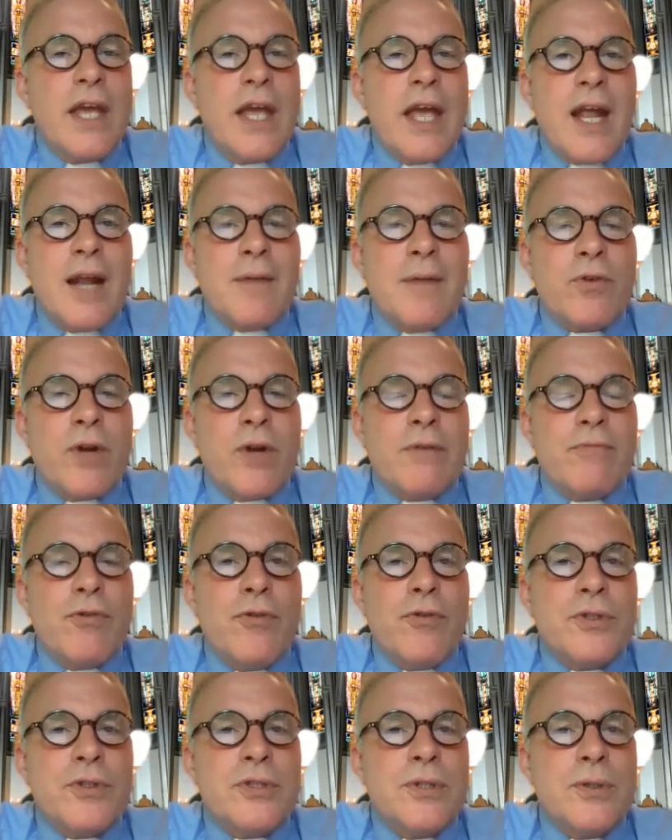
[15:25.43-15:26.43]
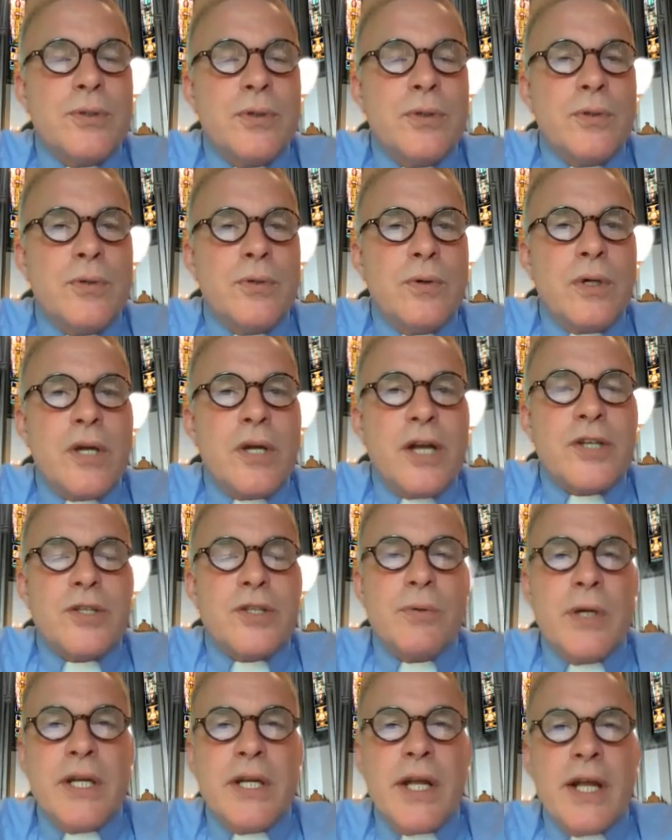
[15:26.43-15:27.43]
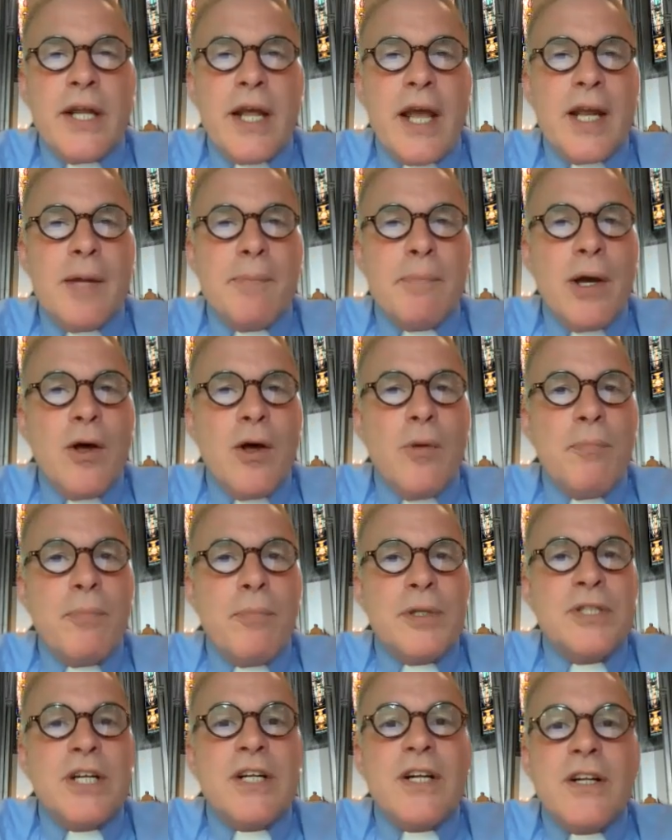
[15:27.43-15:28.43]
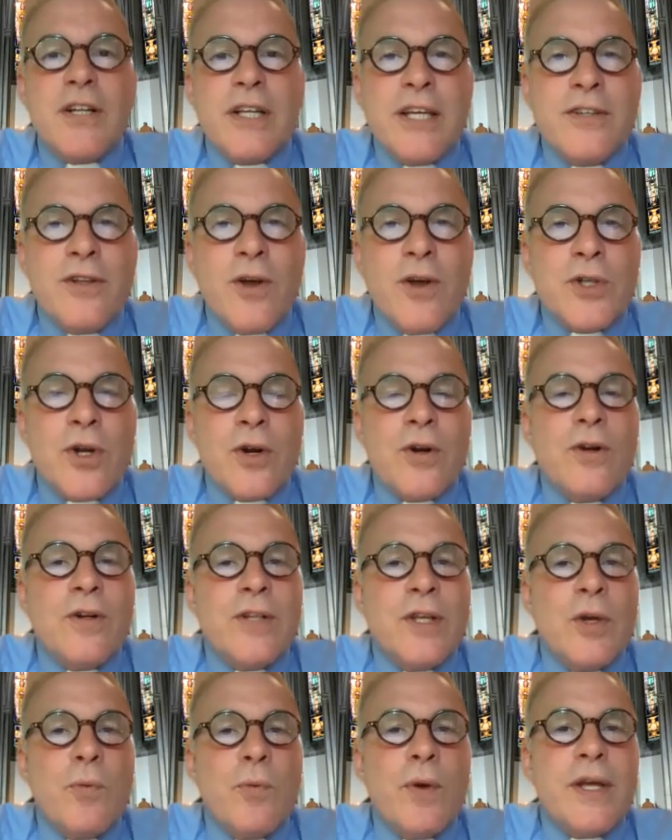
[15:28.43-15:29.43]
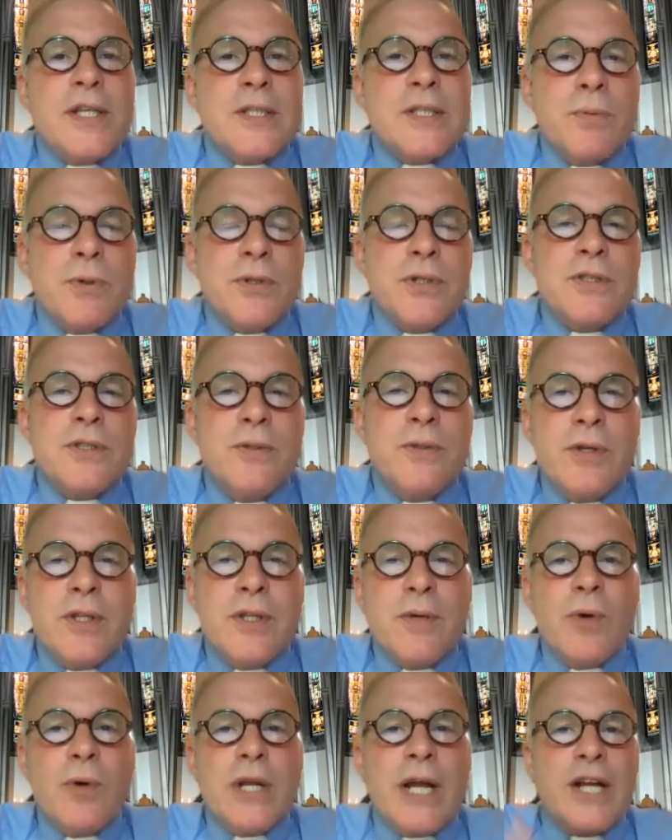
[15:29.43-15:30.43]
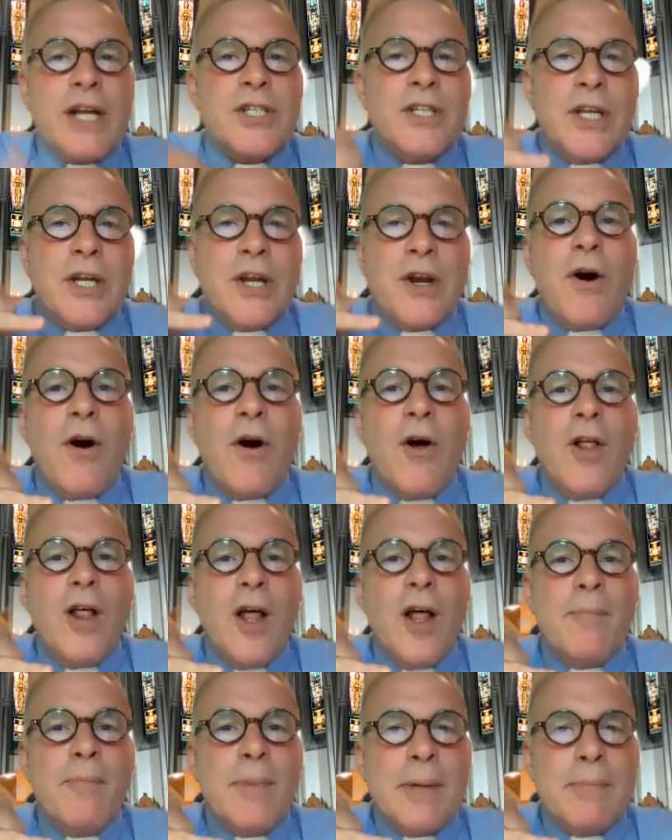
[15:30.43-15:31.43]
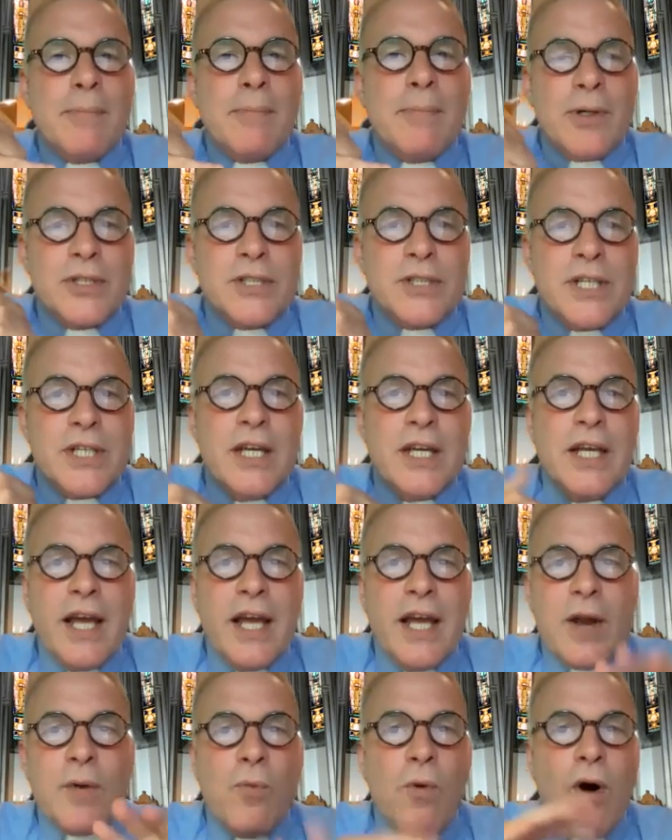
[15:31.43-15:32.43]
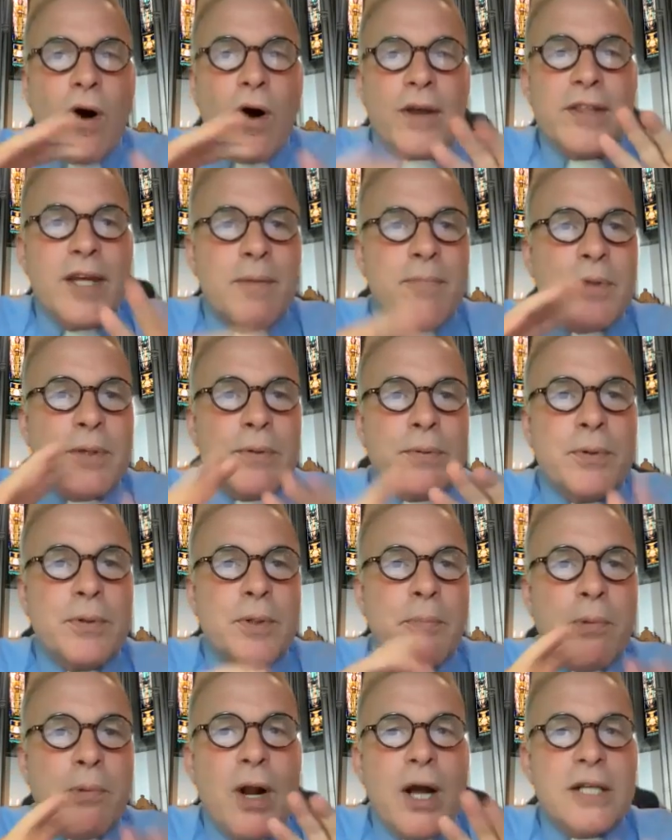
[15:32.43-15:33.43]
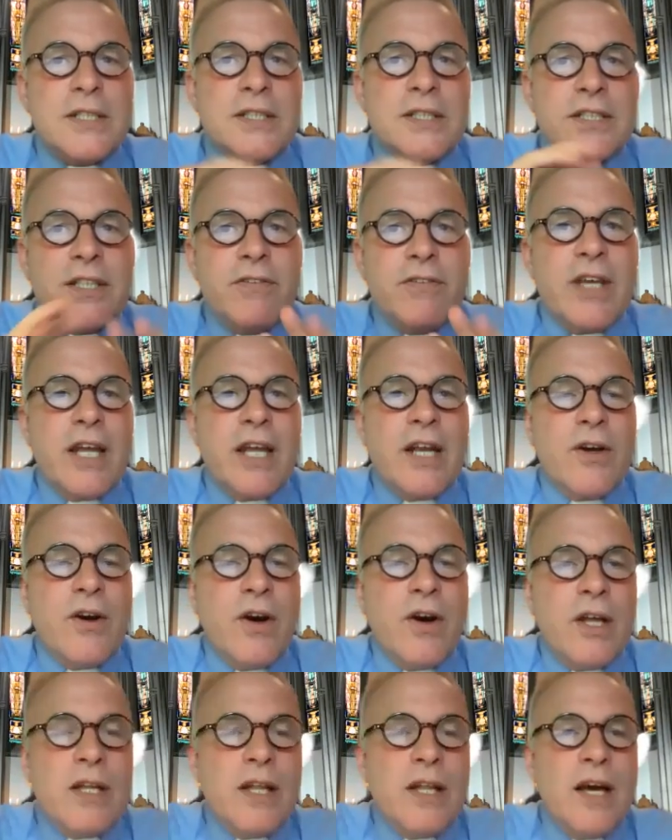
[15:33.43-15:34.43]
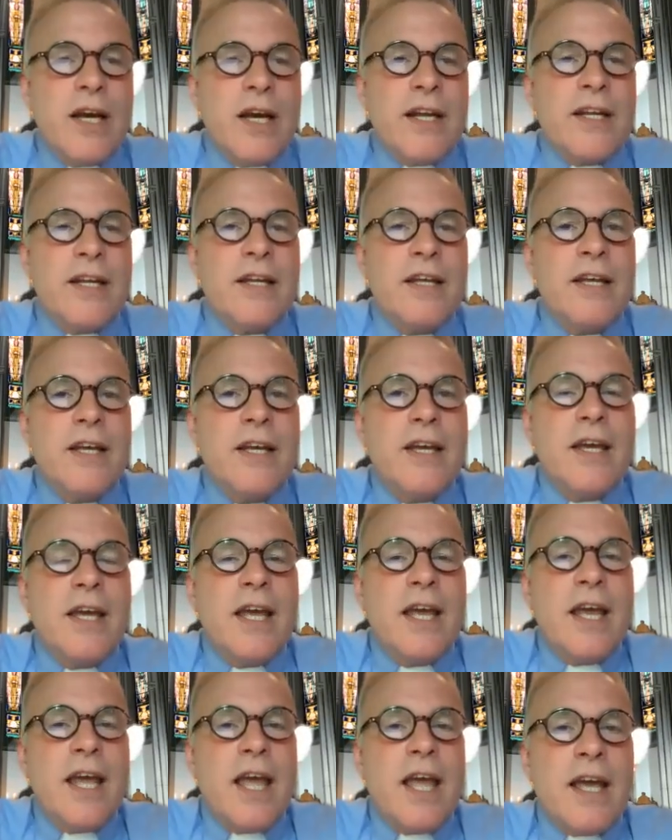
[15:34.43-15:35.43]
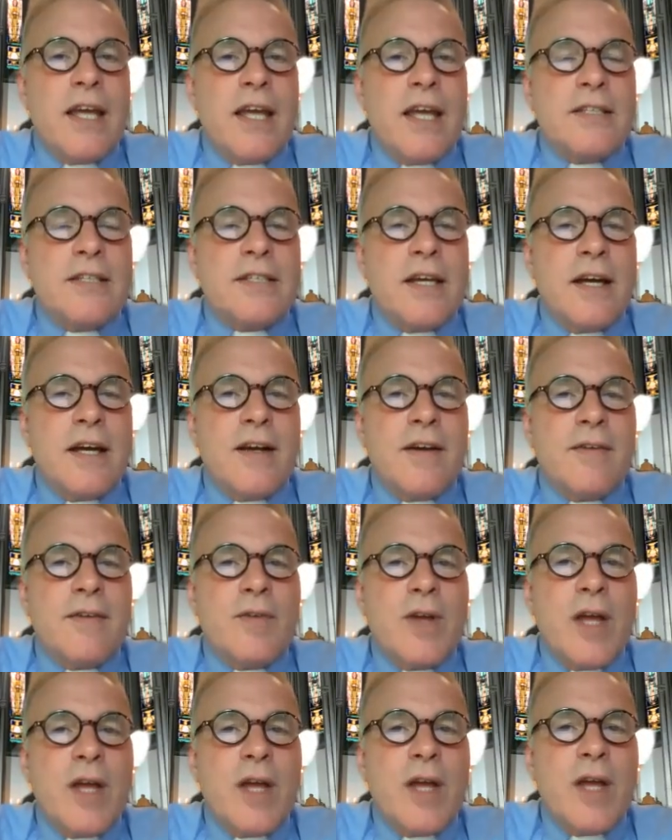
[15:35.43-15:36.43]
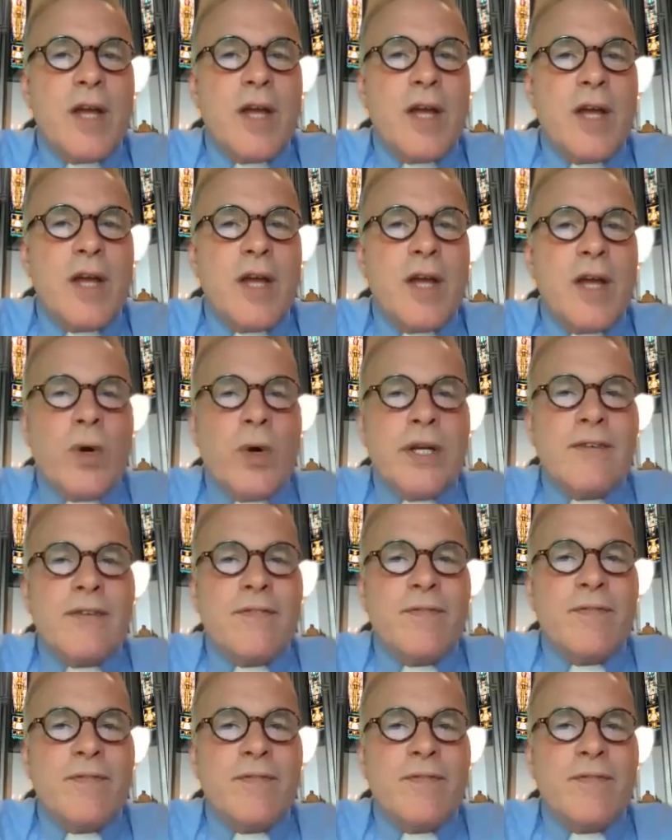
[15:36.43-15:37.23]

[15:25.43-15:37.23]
And I'm grateful to Katerina and Annabelle, particularly in those early weeks where the two of them would actually call up members and walk them through the process of getting online and joining.